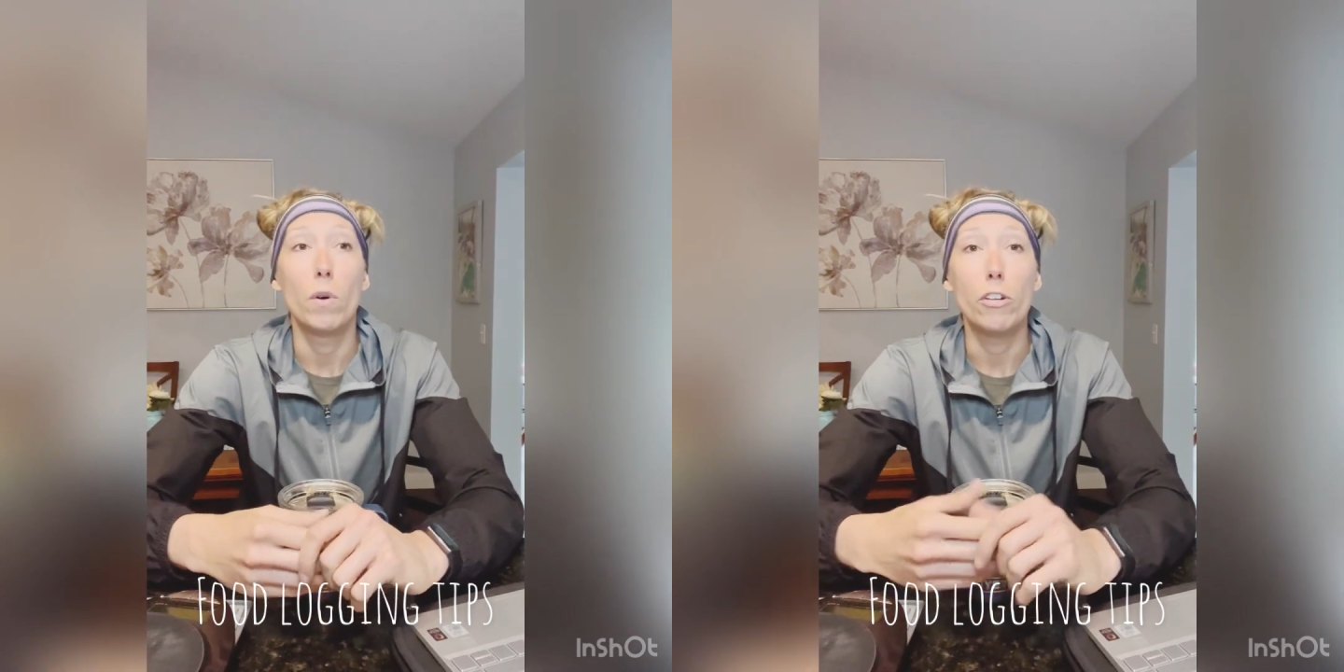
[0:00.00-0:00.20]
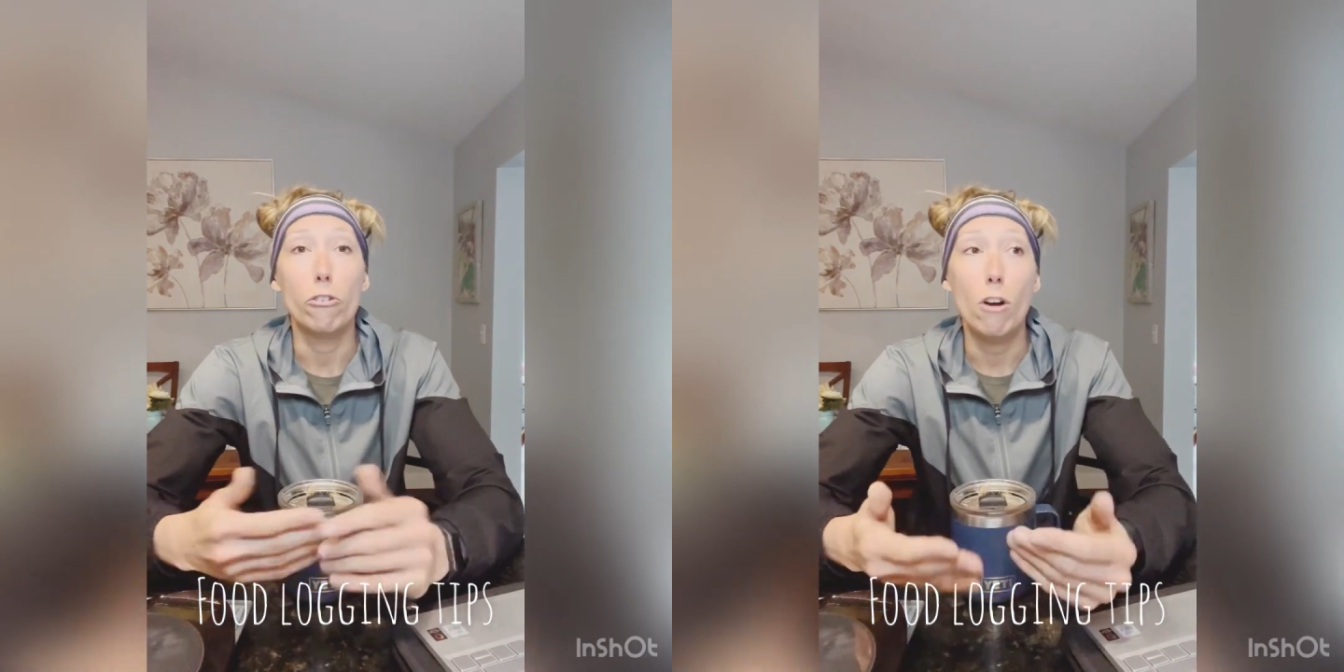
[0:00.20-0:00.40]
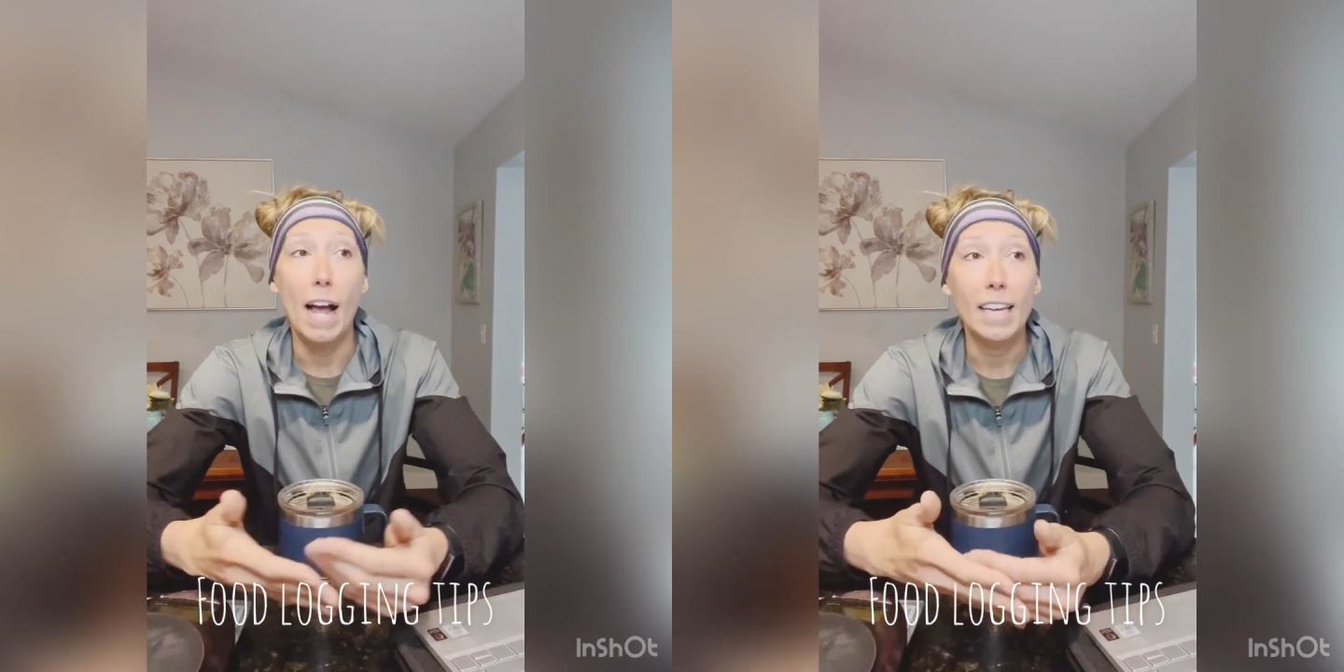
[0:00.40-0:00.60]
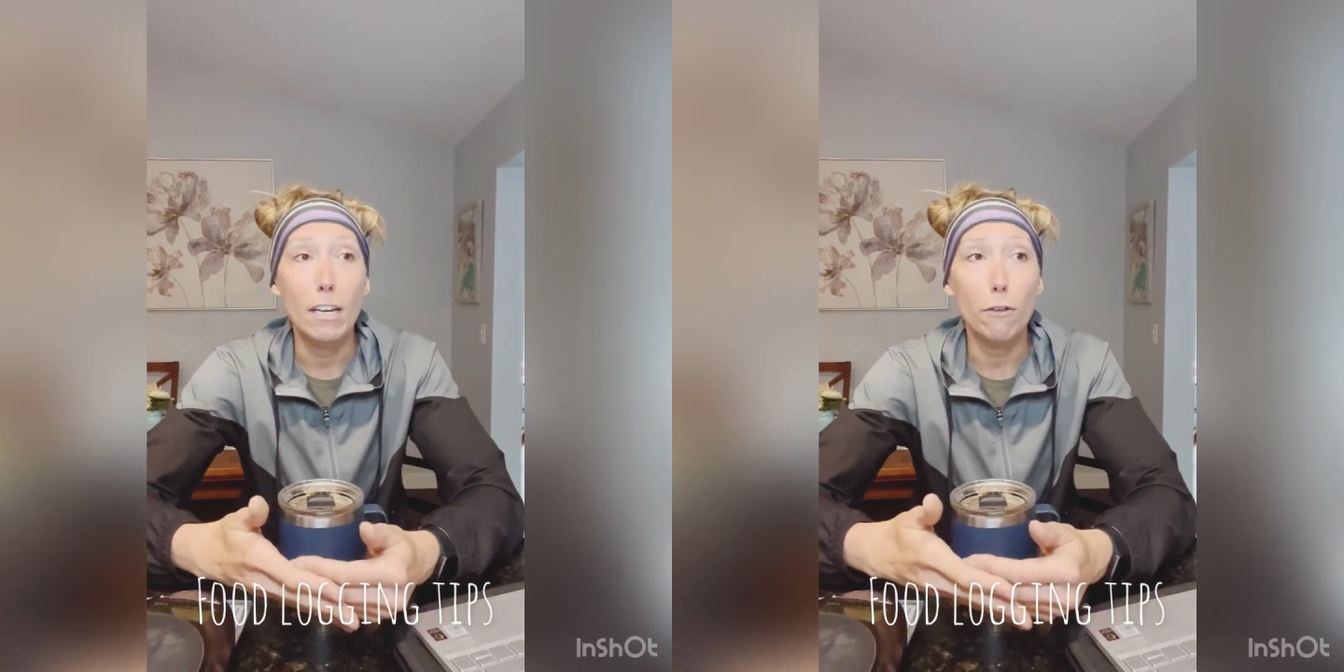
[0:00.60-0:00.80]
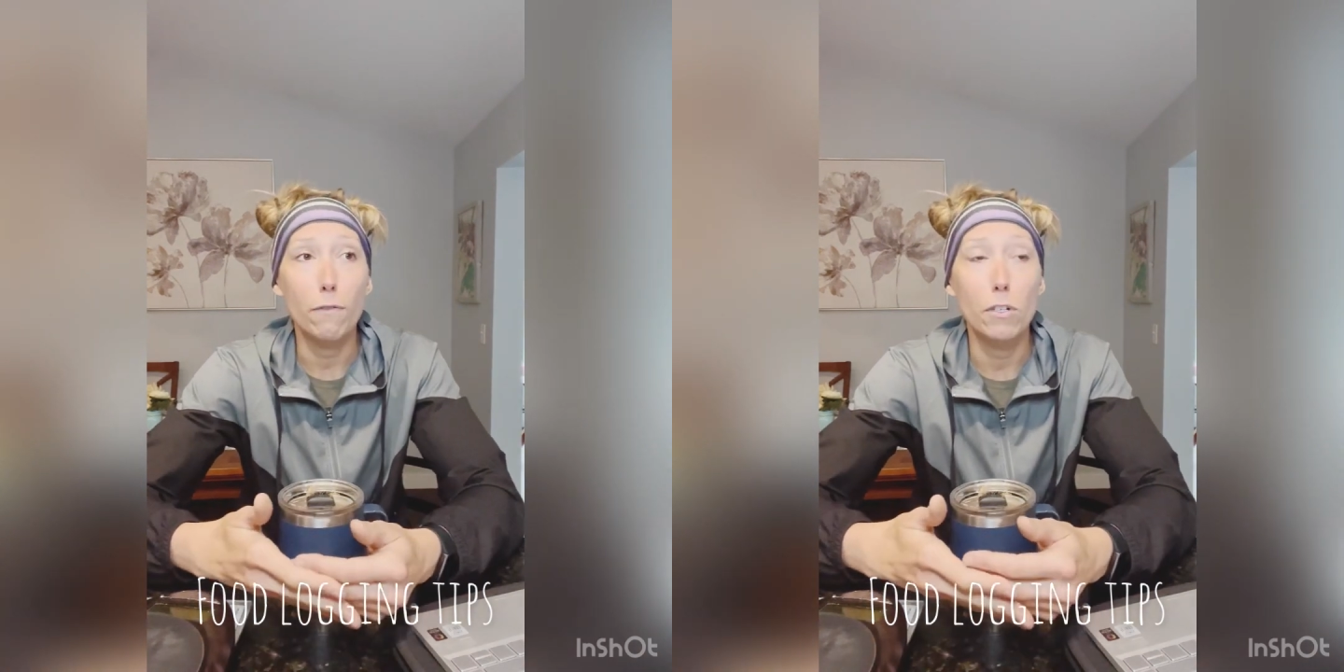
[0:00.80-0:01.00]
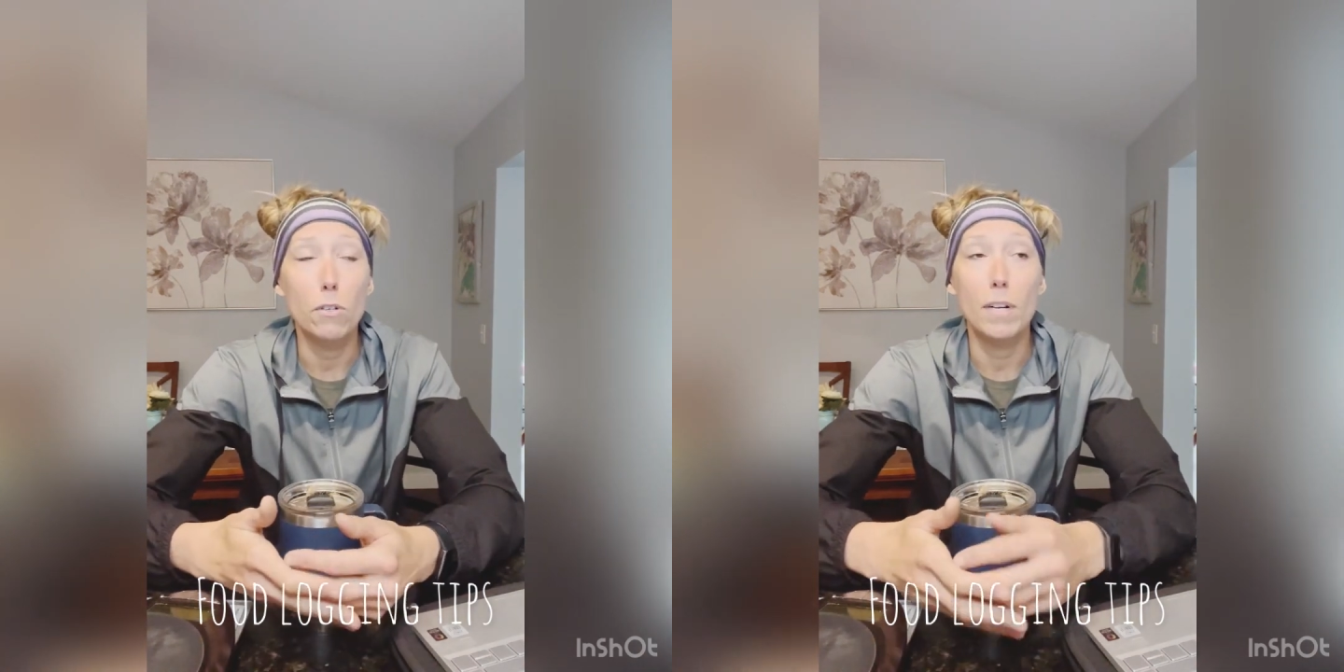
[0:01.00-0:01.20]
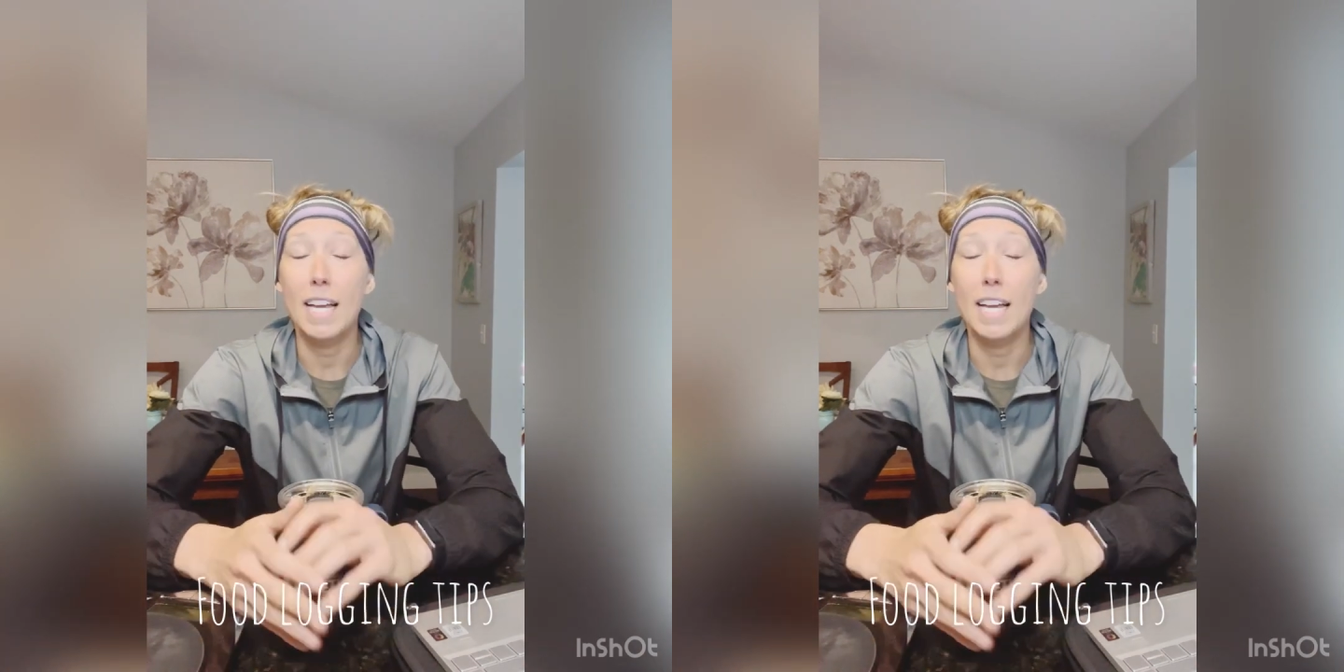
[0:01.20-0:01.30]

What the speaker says: you're tracking your food,